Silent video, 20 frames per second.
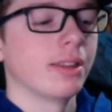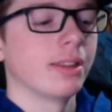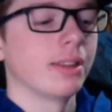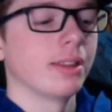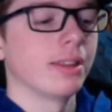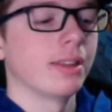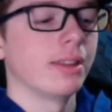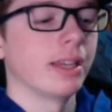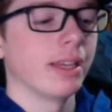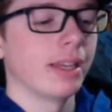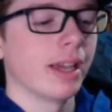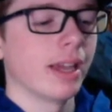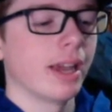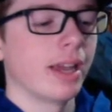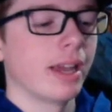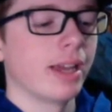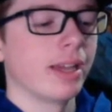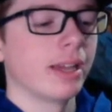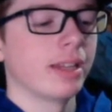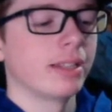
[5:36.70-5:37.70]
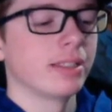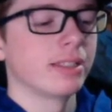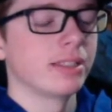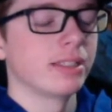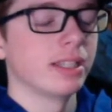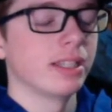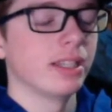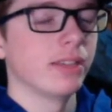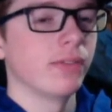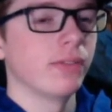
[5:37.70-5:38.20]
They get
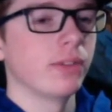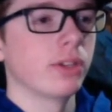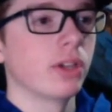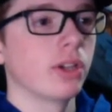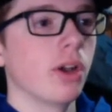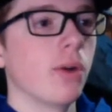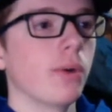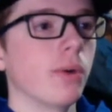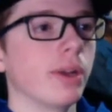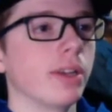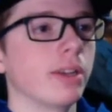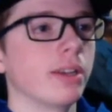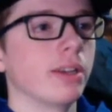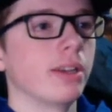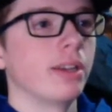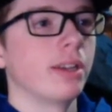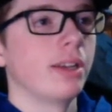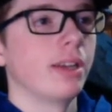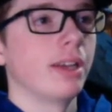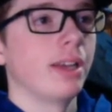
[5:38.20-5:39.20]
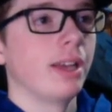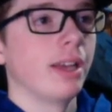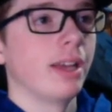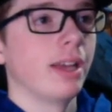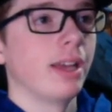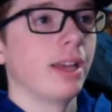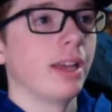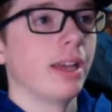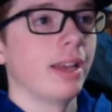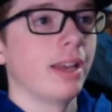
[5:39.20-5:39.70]
Steve Cohen.
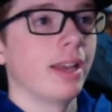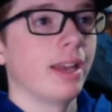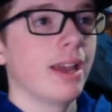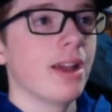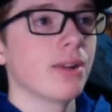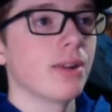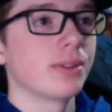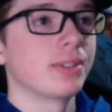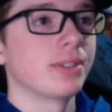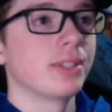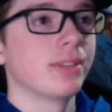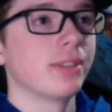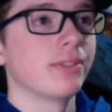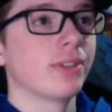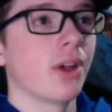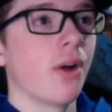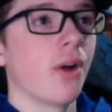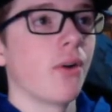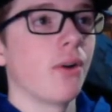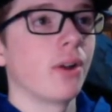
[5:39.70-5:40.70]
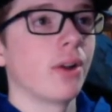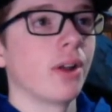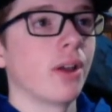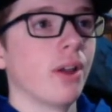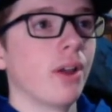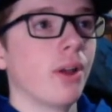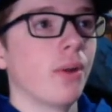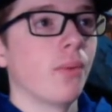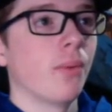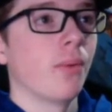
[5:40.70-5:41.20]
And now Steve Cohen
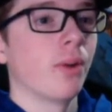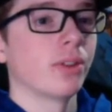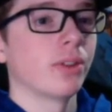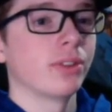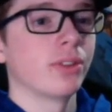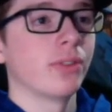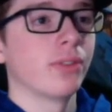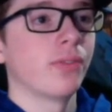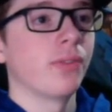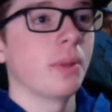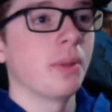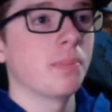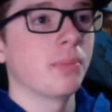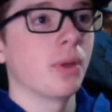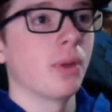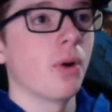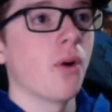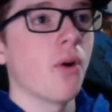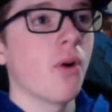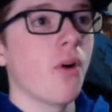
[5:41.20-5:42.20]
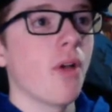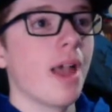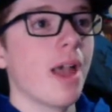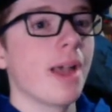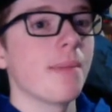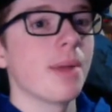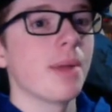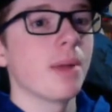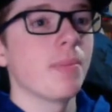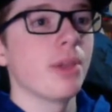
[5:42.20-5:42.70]
wants to flip the whole
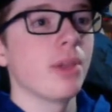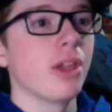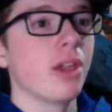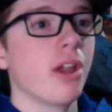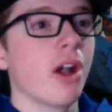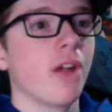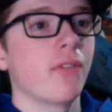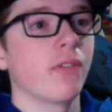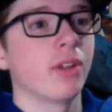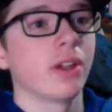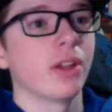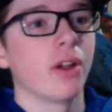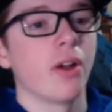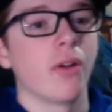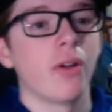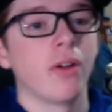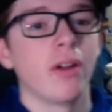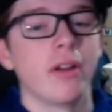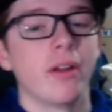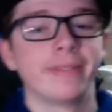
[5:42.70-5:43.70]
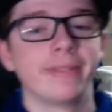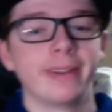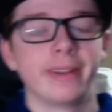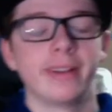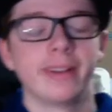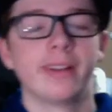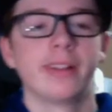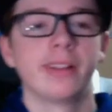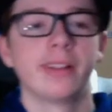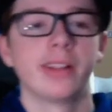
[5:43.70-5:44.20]
MLB off and go,
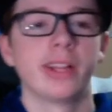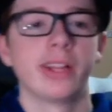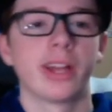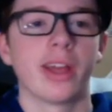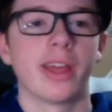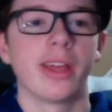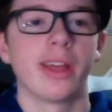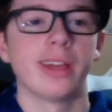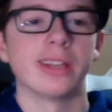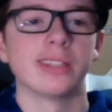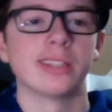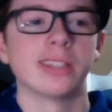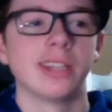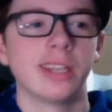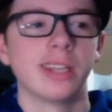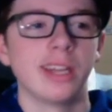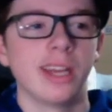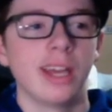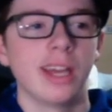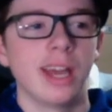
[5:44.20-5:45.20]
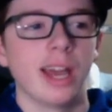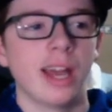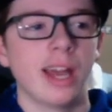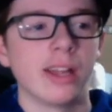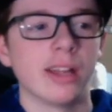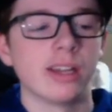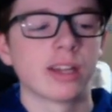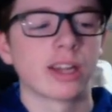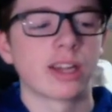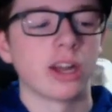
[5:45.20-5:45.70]
look at this. And
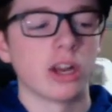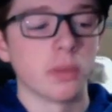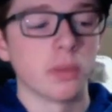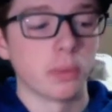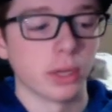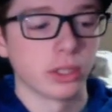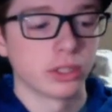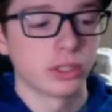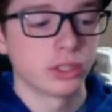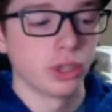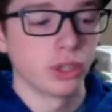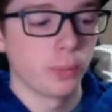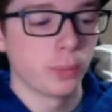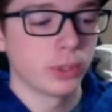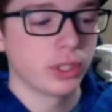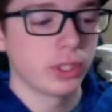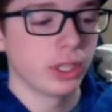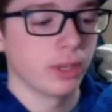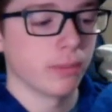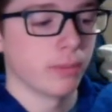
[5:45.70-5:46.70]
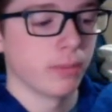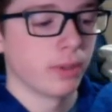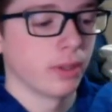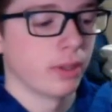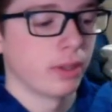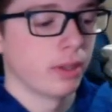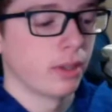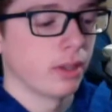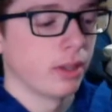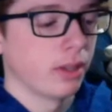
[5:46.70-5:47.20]
they're going to build a super team.
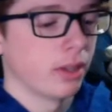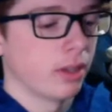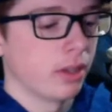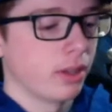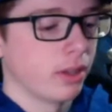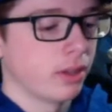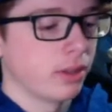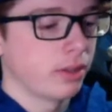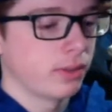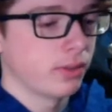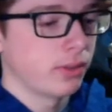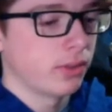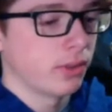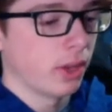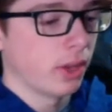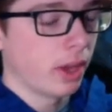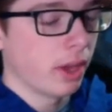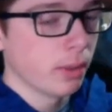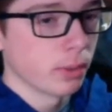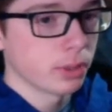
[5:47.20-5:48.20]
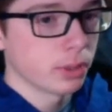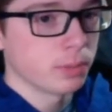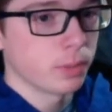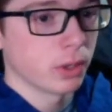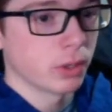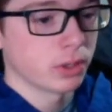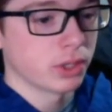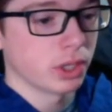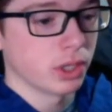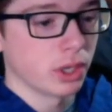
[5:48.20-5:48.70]
They were
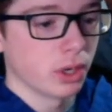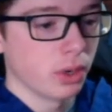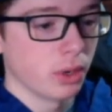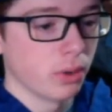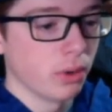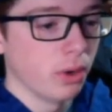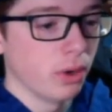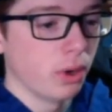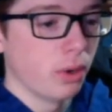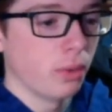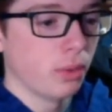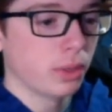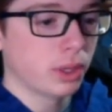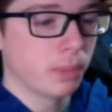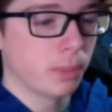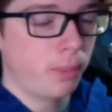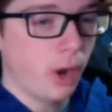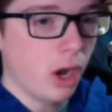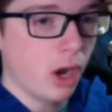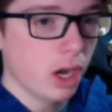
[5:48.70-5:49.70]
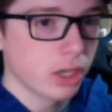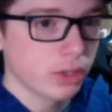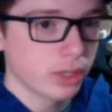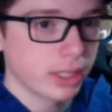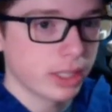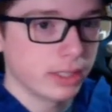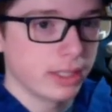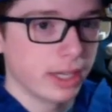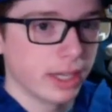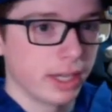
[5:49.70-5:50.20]
supposed to do what the
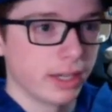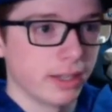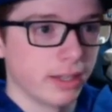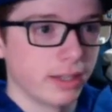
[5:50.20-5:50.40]
Padres did.